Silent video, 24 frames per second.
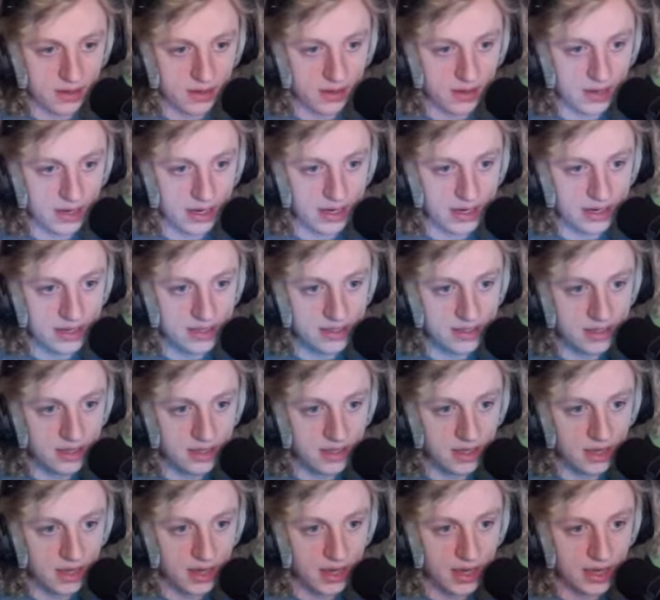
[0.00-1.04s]
And he's
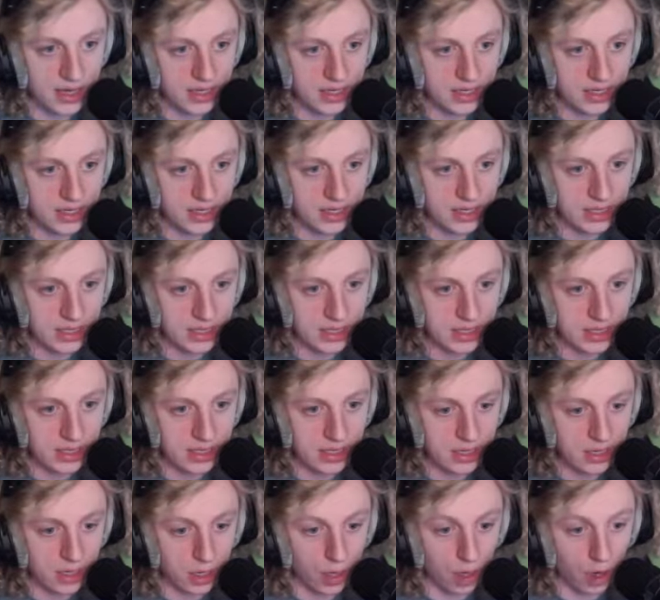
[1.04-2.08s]
not
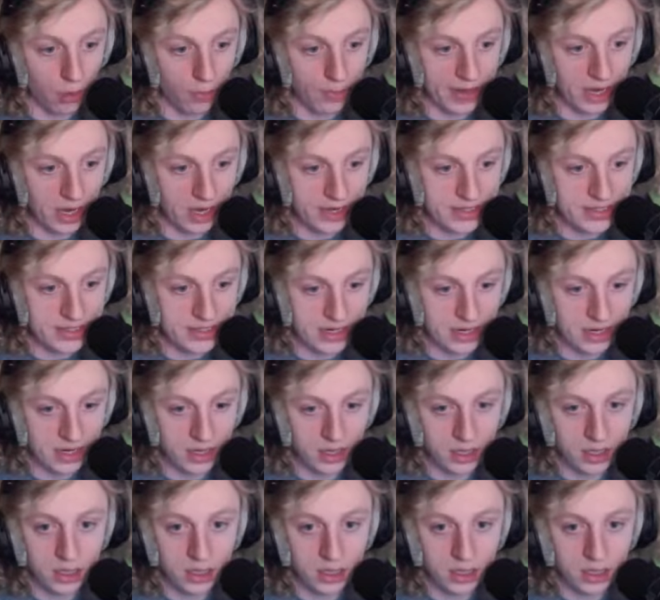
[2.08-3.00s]
here. Oh my god, he's here.